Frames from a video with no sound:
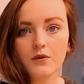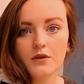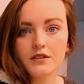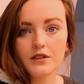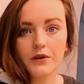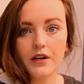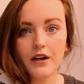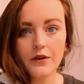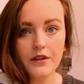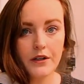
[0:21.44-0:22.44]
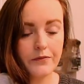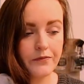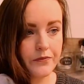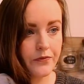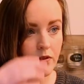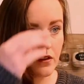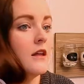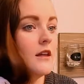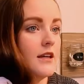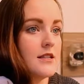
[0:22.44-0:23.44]
What is going on out there?
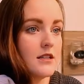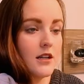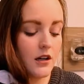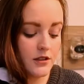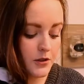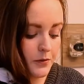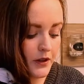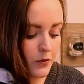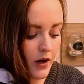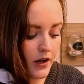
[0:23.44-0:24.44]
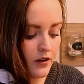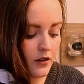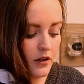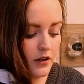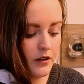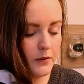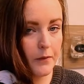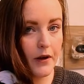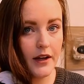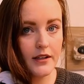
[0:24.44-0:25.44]
Kids and dogs are being wild,
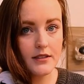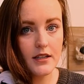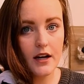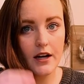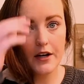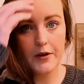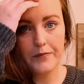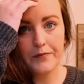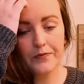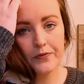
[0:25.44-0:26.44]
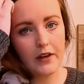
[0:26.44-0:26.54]
but I'm